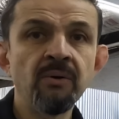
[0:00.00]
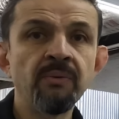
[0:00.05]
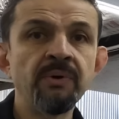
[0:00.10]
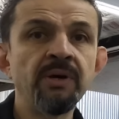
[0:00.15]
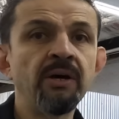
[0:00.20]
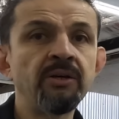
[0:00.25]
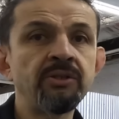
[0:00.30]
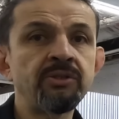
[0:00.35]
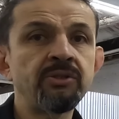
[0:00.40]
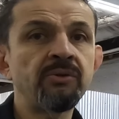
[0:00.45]

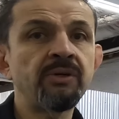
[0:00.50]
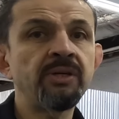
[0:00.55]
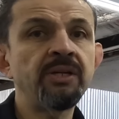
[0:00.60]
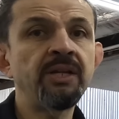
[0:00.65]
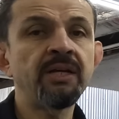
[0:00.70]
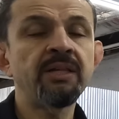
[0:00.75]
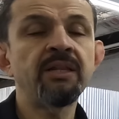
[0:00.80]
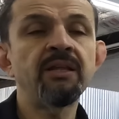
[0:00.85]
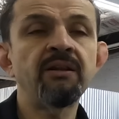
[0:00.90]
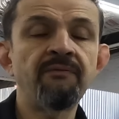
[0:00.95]
We also
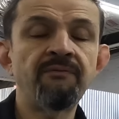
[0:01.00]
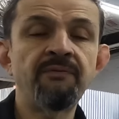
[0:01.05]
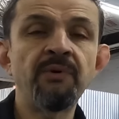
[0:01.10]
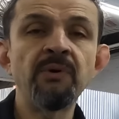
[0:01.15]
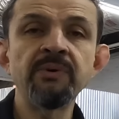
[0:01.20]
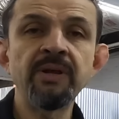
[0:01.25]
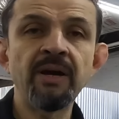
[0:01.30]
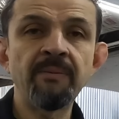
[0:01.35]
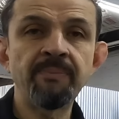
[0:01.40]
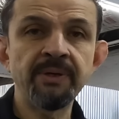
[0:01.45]
connected a
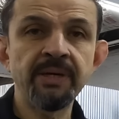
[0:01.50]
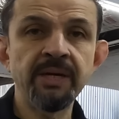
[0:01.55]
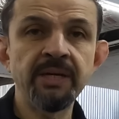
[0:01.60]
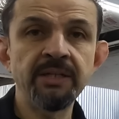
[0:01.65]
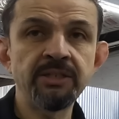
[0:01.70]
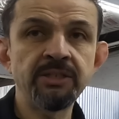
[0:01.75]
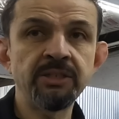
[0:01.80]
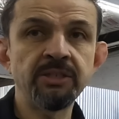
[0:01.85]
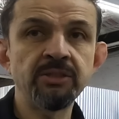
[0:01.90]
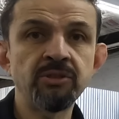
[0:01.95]
phone
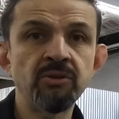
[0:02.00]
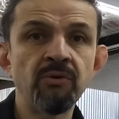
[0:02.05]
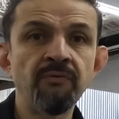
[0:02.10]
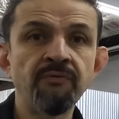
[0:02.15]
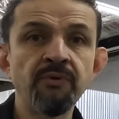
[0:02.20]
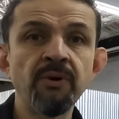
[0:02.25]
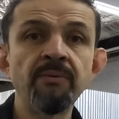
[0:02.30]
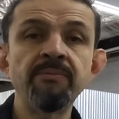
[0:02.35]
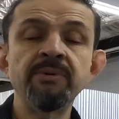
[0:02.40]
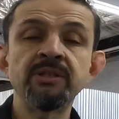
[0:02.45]
application. So
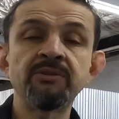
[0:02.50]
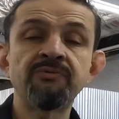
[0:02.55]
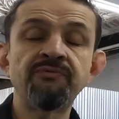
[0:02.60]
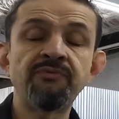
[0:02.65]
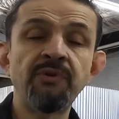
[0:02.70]
from his